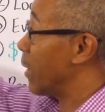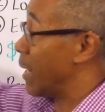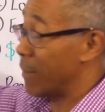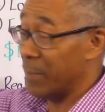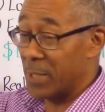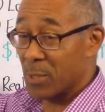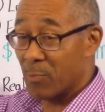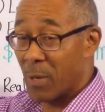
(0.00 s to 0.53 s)

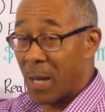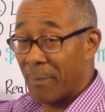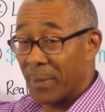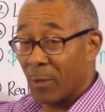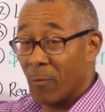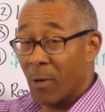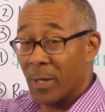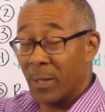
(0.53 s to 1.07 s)
properties,
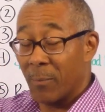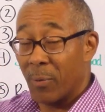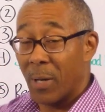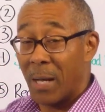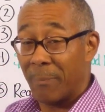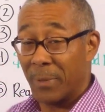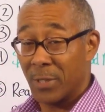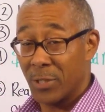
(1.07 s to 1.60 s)
property one and
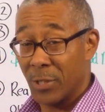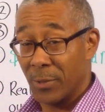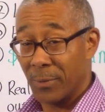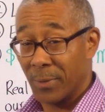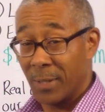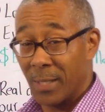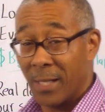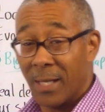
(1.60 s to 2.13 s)
property
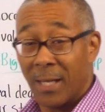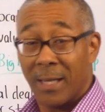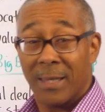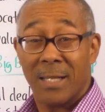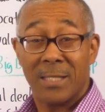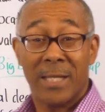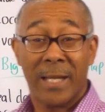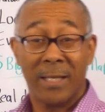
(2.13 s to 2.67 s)
two.
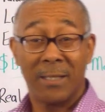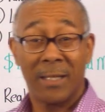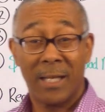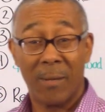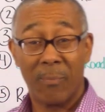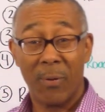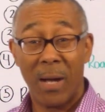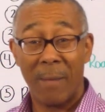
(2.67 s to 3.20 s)
Let's take a
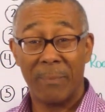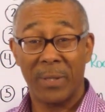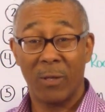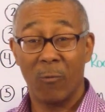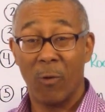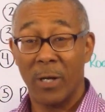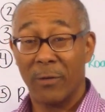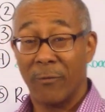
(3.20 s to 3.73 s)
look at
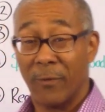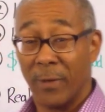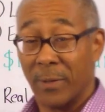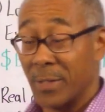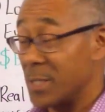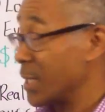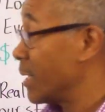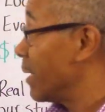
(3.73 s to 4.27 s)
property one
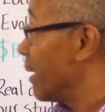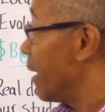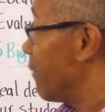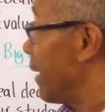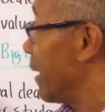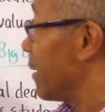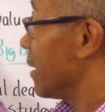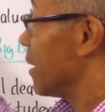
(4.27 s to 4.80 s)
first,
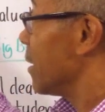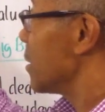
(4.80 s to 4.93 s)
right?